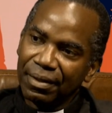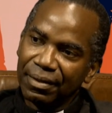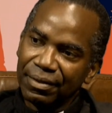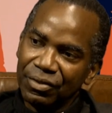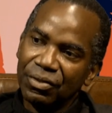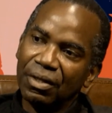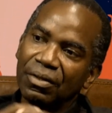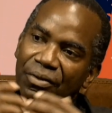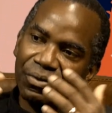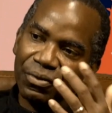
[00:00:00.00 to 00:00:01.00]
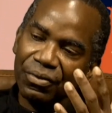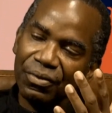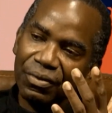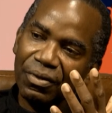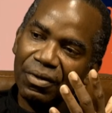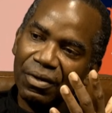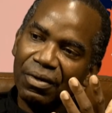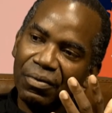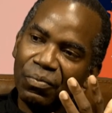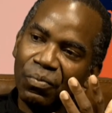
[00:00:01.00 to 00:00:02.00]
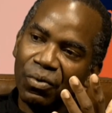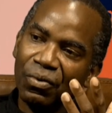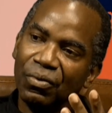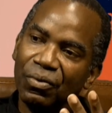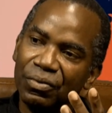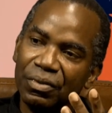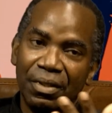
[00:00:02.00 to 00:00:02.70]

the younger world.